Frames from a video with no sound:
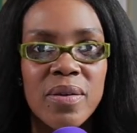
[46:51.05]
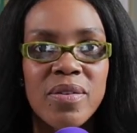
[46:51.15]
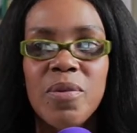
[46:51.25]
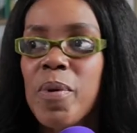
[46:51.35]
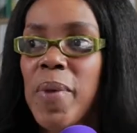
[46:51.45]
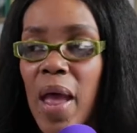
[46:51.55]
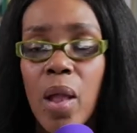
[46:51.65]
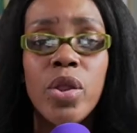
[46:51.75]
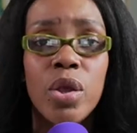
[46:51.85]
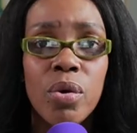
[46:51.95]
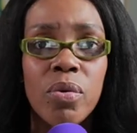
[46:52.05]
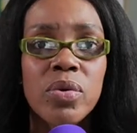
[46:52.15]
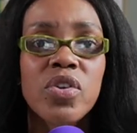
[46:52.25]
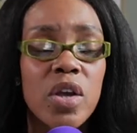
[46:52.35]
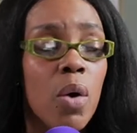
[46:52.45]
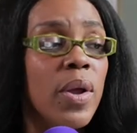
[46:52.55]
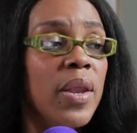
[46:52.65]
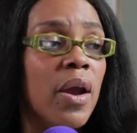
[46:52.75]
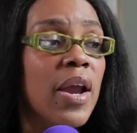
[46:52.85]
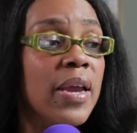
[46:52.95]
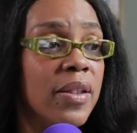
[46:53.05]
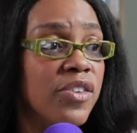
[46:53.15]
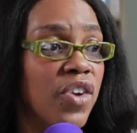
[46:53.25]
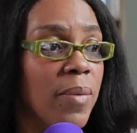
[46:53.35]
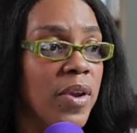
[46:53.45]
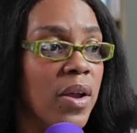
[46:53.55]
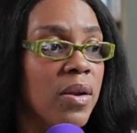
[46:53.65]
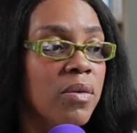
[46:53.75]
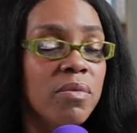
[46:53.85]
To propel you to go in there and get the job done.